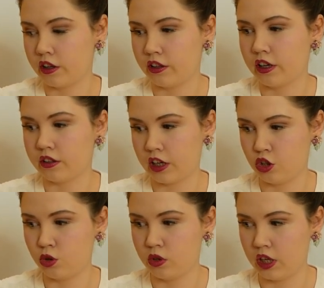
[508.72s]
I think they
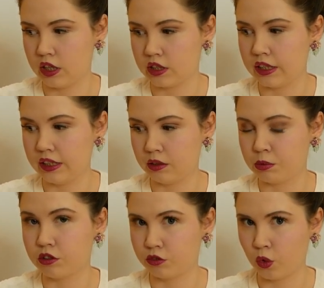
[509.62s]
do need a little
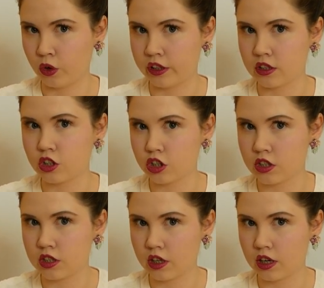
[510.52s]
bit of oil
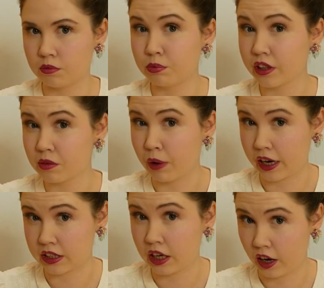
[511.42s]
just to bring them
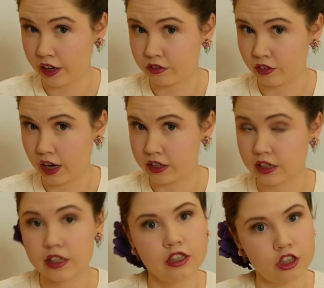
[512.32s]
back to life
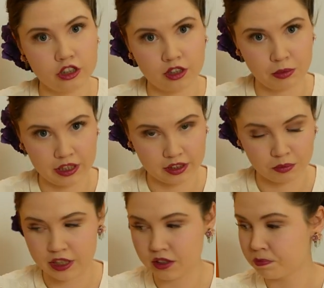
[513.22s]
and condition them a little
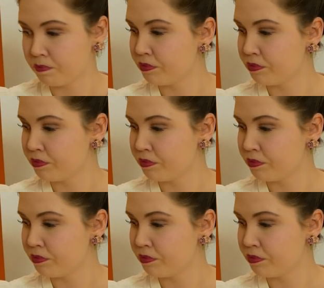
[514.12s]
bit.